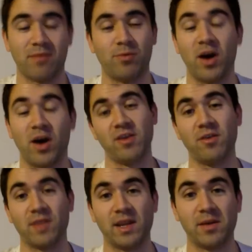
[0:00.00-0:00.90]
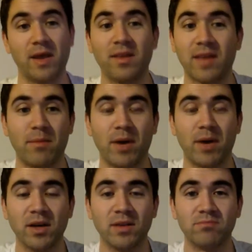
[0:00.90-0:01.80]
what I use anyway to get
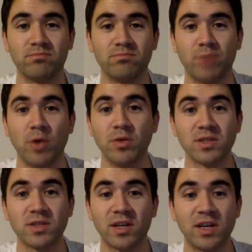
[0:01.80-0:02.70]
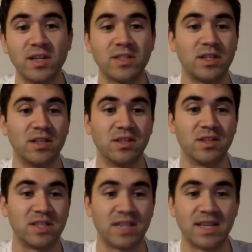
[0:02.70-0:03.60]
my bonus alerts and
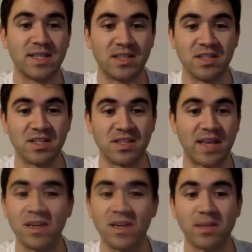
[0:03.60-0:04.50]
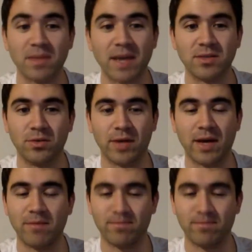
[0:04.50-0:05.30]
assists and status updates and all that.